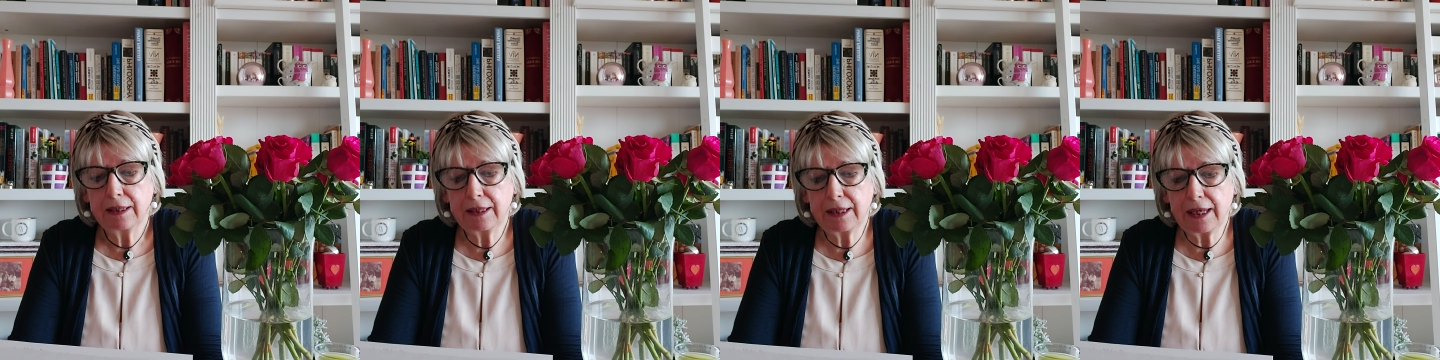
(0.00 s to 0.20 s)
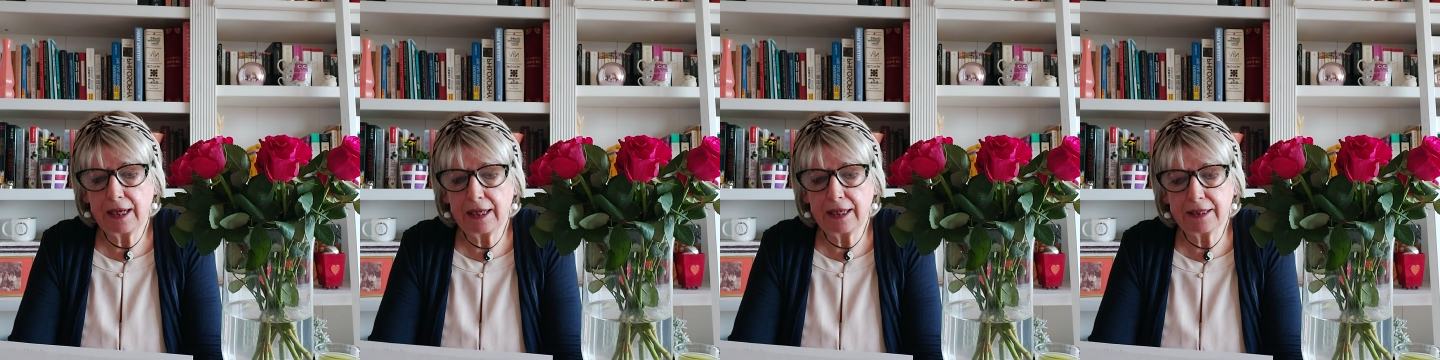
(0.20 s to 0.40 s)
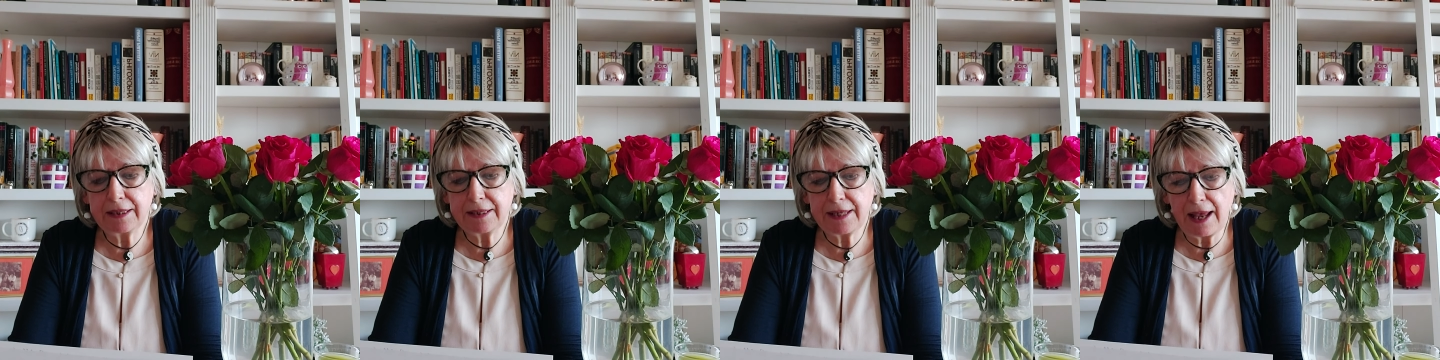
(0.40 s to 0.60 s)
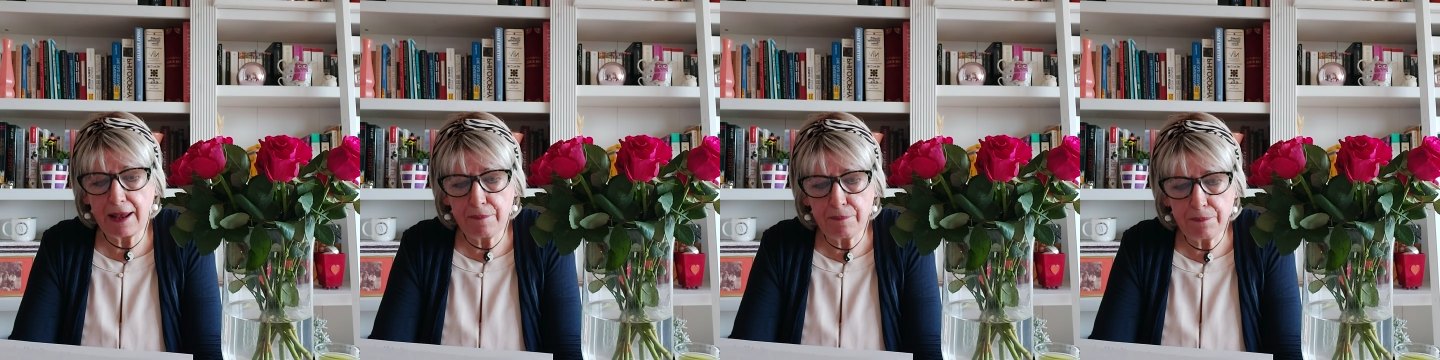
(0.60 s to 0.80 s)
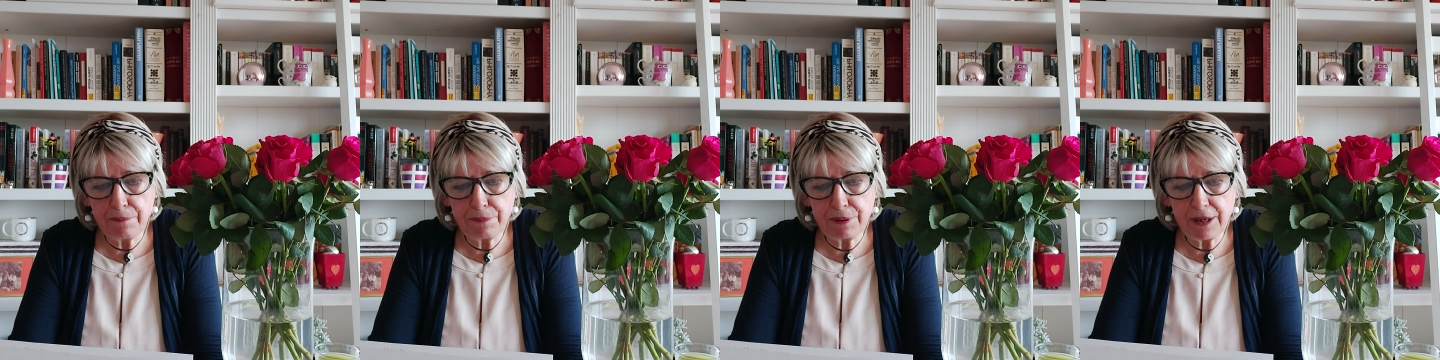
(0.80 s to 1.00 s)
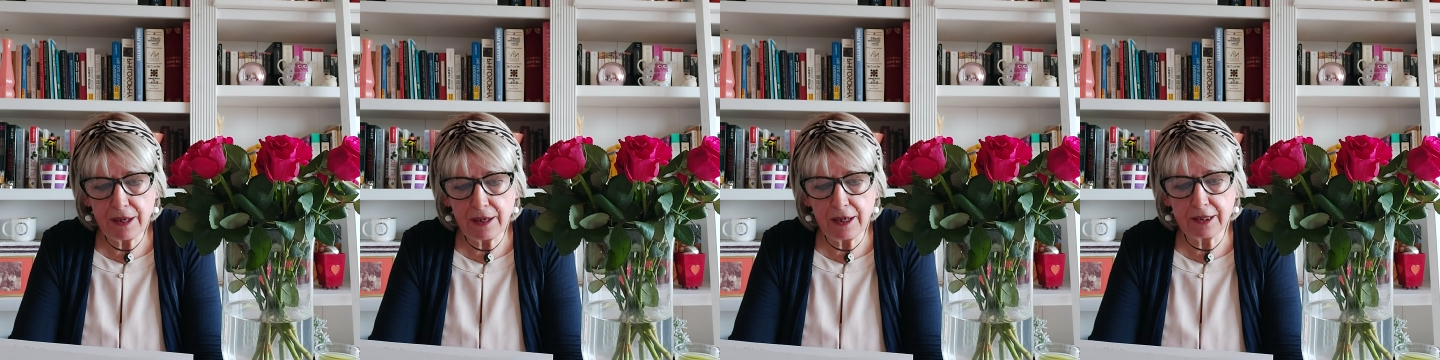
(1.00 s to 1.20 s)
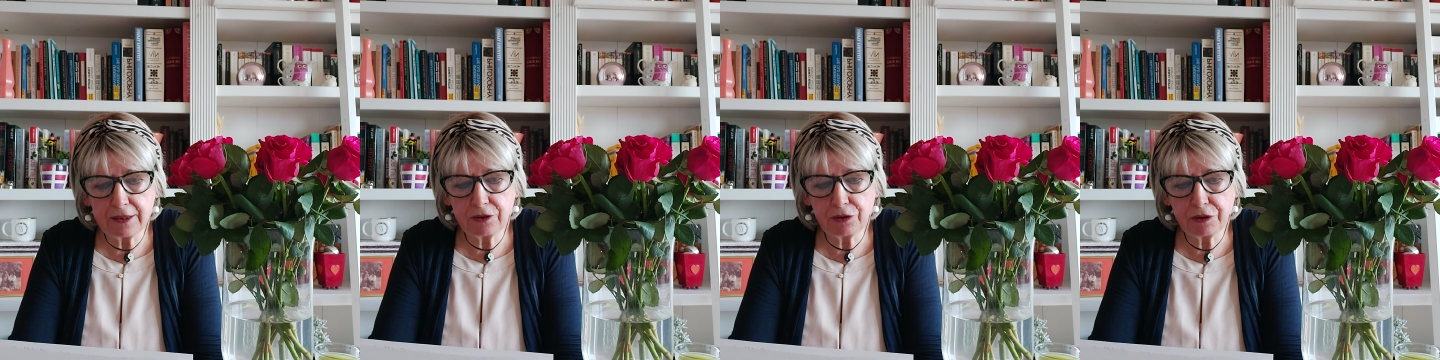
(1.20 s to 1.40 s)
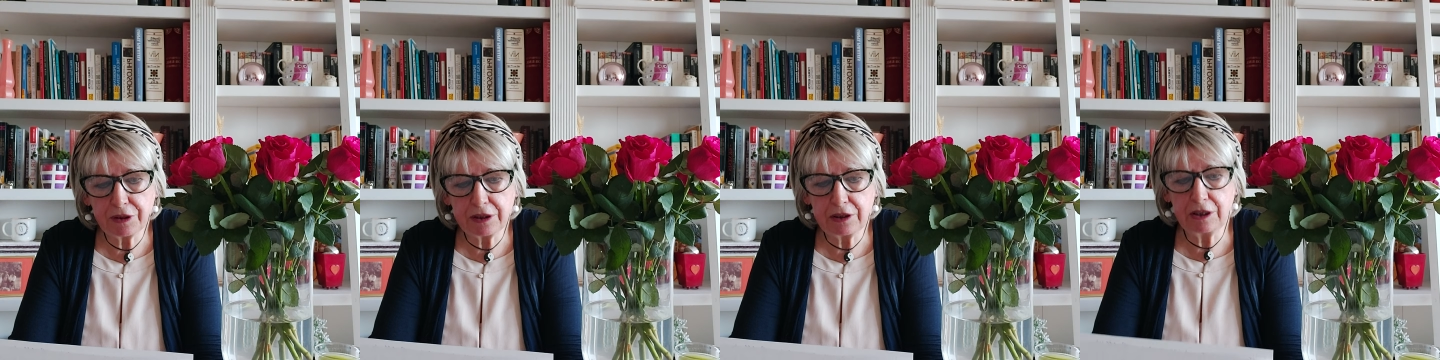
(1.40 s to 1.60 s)
Kadampa
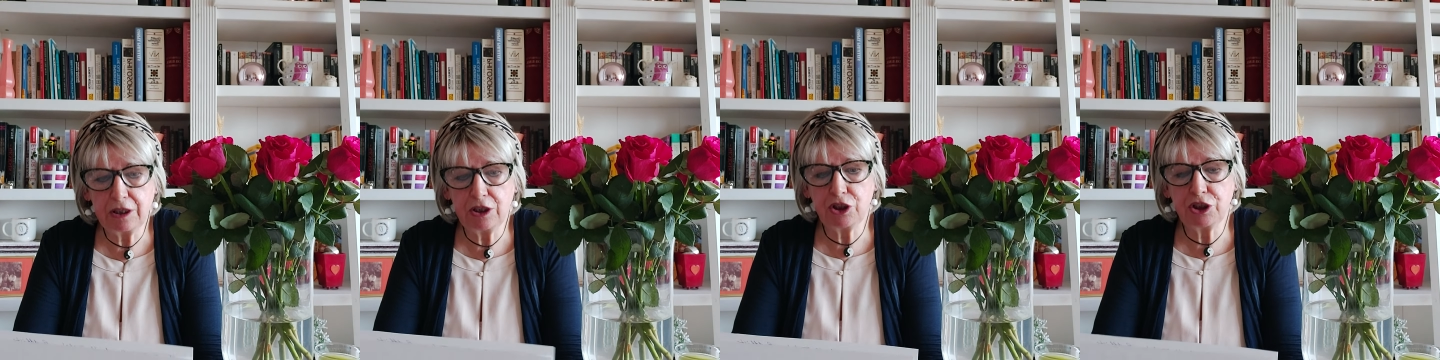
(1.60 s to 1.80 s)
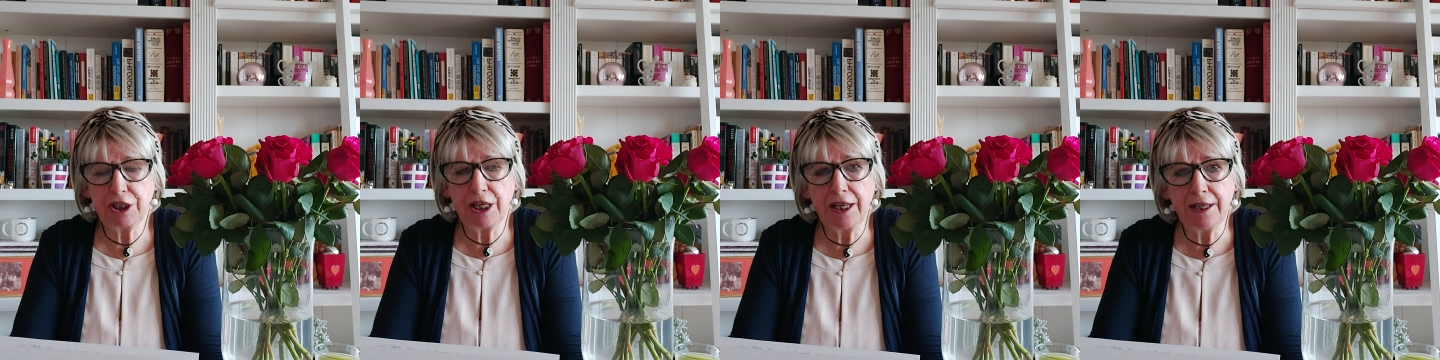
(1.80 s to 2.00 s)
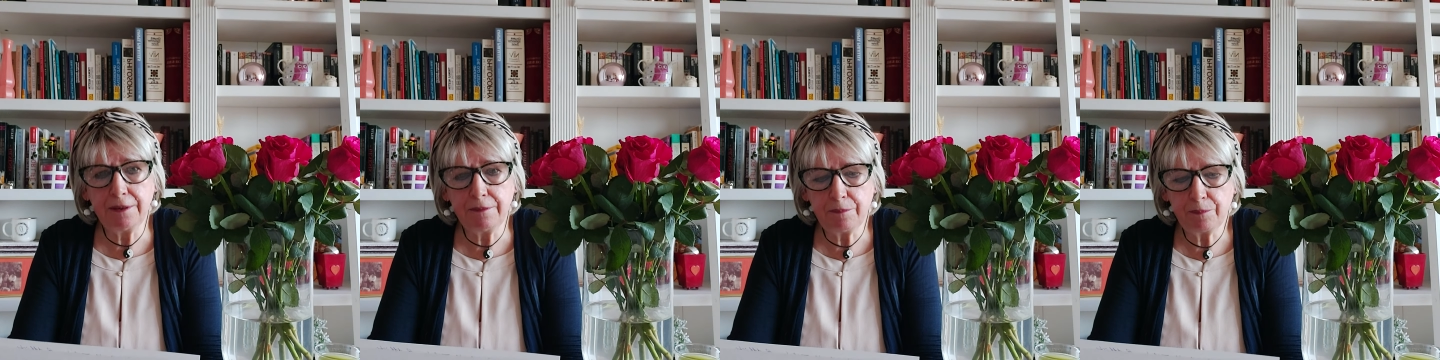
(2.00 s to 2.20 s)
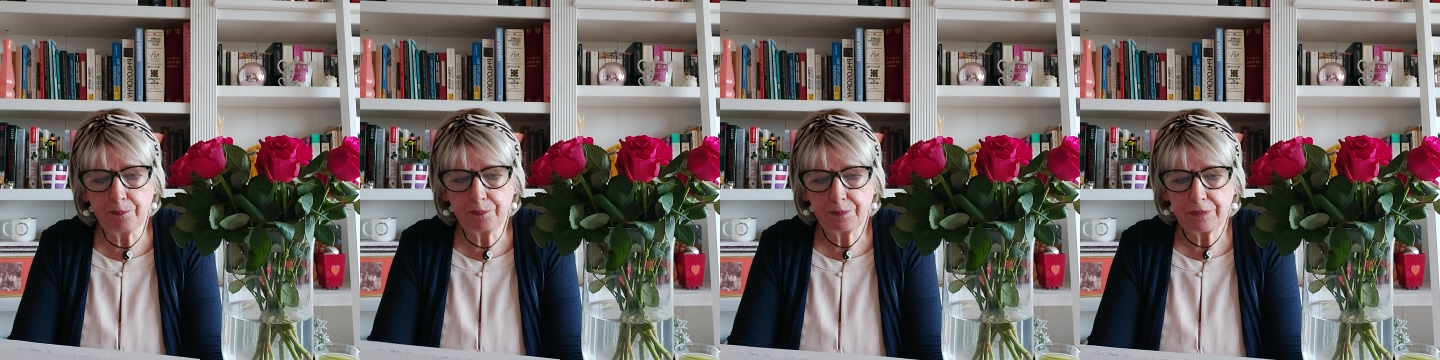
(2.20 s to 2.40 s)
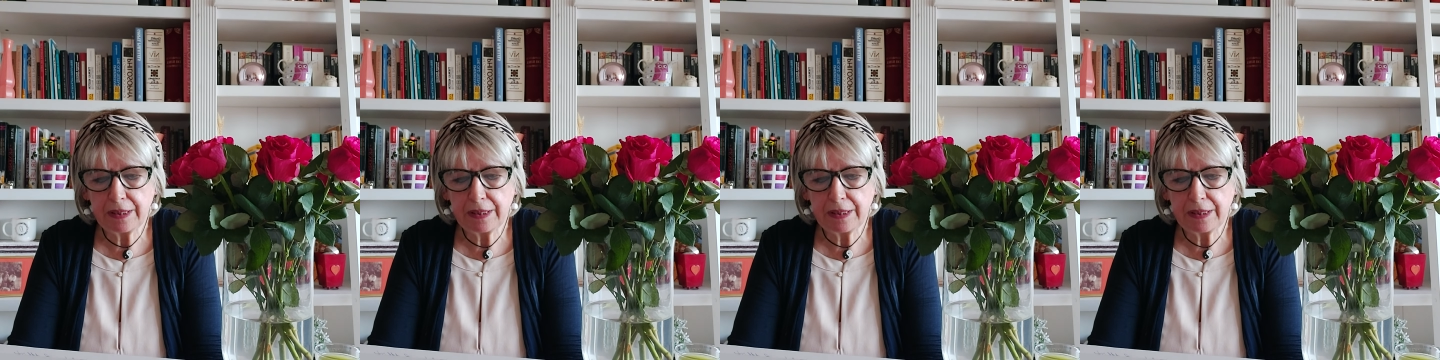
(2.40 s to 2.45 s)
tradition